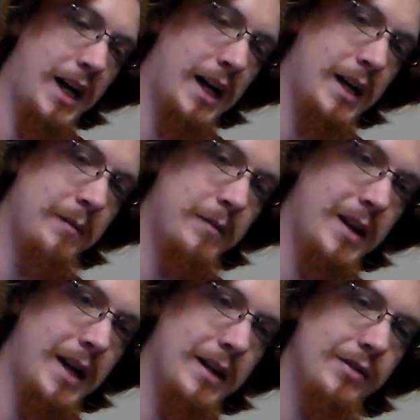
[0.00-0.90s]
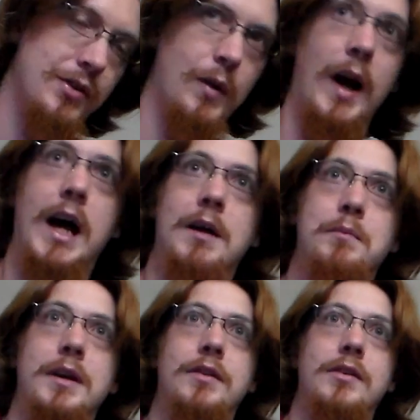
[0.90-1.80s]
I'm not so
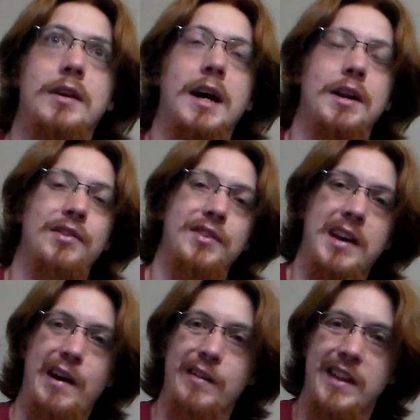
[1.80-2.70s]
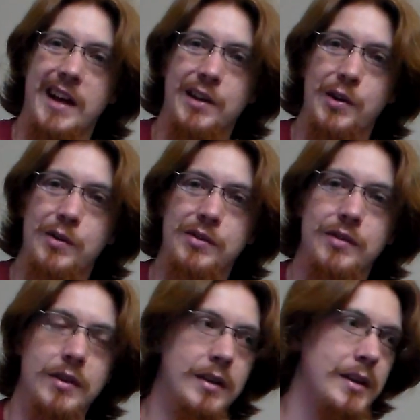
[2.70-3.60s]
happy to kind of see how that
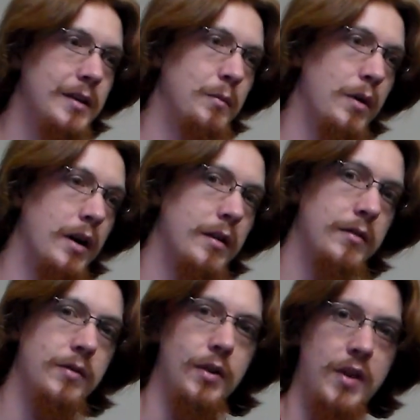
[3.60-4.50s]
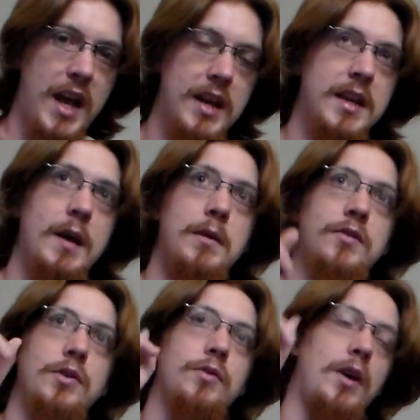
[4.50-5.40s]
goes. But so the Handycam
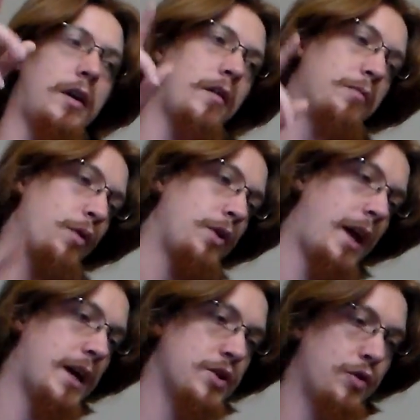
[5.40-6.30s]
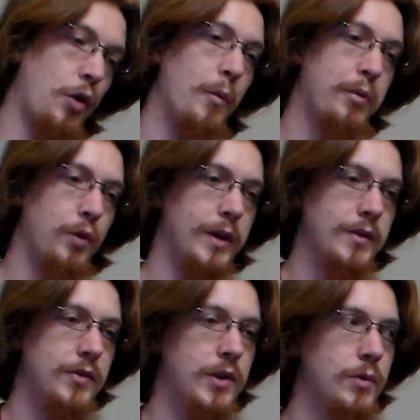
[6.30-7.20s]
gets used, Knockoff Pro, and the actual GoPro
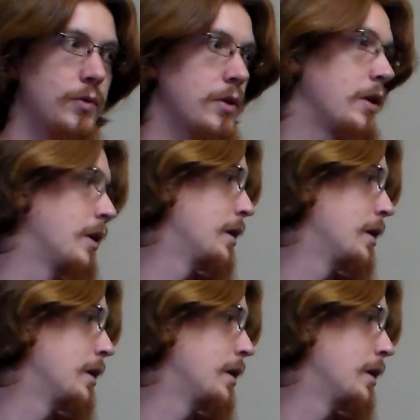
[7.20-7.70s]
gets used.